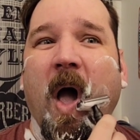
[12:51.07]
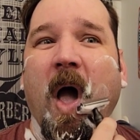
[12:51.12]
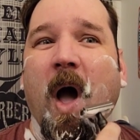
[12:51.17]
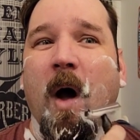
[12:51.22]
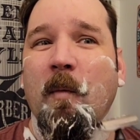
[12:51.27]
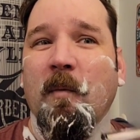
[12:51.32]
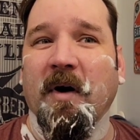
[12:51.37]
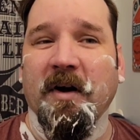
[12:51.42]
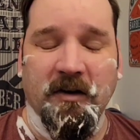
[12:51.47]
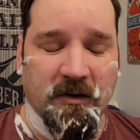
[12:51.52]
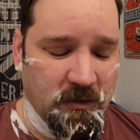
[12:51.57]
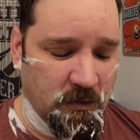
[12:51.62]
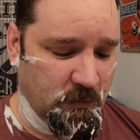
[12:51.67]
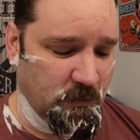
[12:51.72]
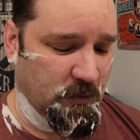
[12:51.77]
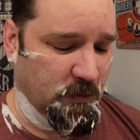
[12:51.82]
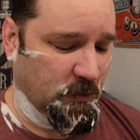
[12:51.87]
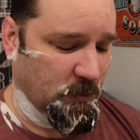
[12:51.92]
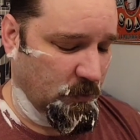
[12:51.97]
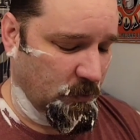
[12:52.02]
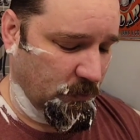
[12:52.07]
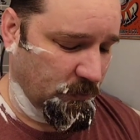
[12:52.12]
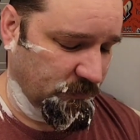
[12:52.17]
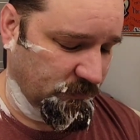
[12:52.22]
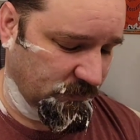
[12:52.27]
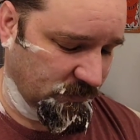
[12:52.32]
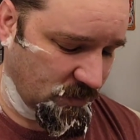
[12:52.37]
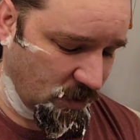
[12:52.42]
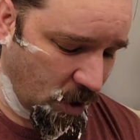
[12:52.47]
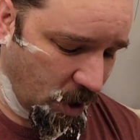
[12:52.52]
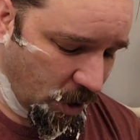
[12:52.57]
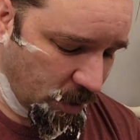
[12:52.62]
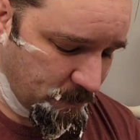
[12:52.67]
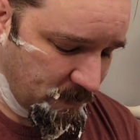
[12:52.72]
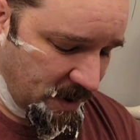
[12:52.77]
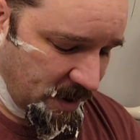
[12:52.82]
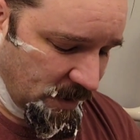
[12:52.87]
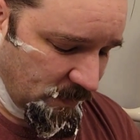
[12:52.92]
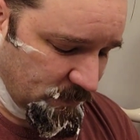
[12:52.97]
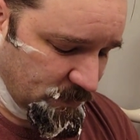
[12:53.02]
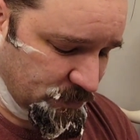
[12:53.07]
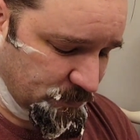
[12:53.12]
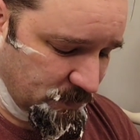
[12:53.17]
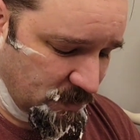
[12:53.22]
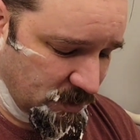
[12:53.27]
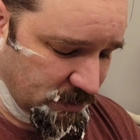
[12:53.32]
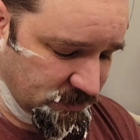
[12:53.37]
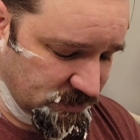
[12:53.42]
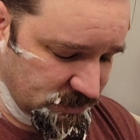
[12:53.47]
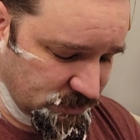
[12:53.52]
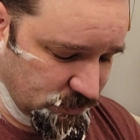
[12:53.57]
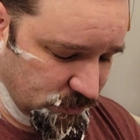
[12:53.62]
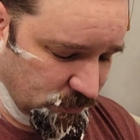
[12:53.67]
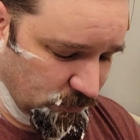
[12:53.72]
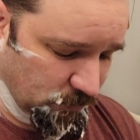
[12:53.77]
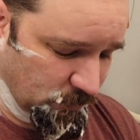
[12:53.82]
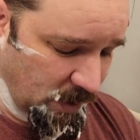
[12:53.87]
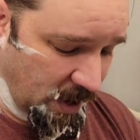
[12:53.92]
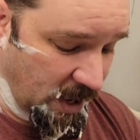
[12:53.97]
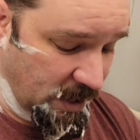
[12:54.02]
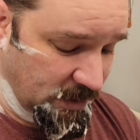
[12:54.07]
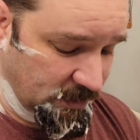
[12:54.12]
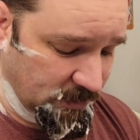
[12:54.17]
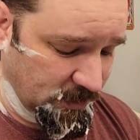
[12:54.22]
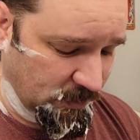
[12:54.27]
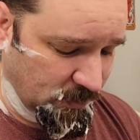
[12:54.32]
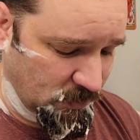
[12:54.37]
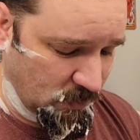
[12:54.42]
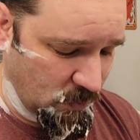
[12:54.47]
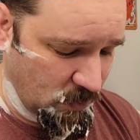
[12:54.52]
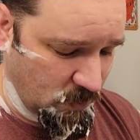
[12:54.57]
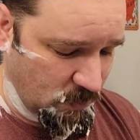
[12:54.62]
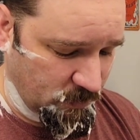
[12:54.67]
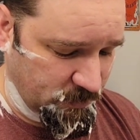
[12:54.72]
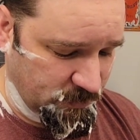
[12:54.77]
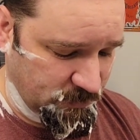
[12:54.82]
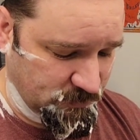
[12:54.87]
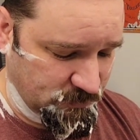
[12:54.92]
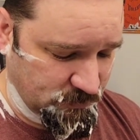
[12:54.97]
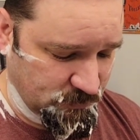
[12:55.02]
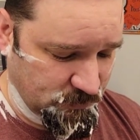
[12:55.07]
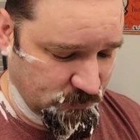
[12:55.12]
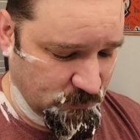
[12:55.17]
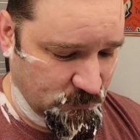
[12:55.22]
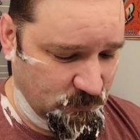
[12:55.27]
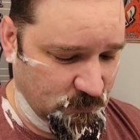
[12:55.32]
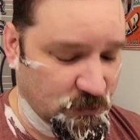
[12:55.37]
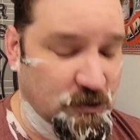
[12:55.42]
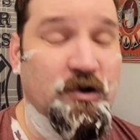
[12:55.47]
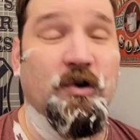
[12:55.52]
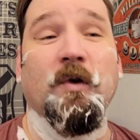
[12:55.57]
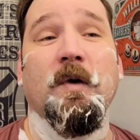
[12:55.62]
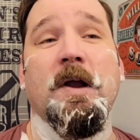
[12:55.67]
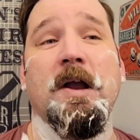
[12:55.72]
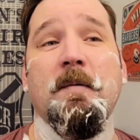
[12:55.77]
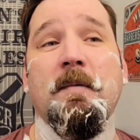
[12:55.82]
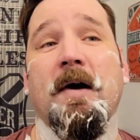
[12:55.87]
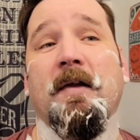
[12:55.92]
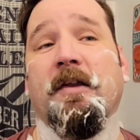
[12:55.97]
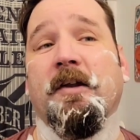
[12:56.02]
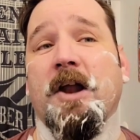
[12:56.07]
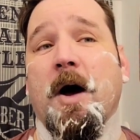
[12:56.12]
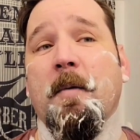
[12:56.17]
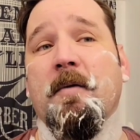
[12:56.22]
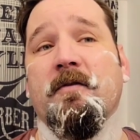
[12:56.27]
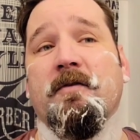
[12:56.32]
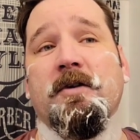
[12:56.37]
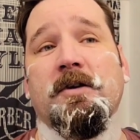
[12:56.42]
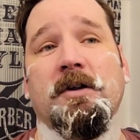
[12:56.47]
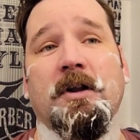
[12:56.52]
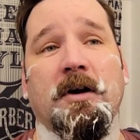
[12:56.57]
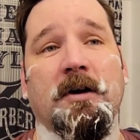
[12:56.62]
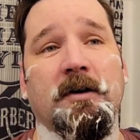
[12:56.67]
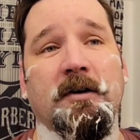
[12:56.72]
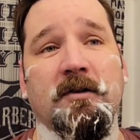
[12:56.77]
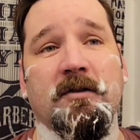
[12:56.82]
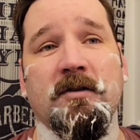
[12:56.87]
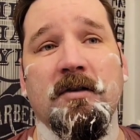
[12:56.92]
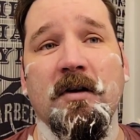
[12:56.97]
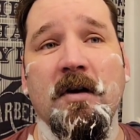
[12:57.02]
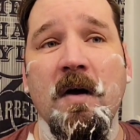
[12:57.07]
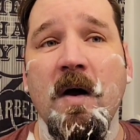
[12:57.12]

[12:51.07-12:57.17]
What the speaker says: My 2-year-old's automatic response to anything at all is to scream at the top of her lungs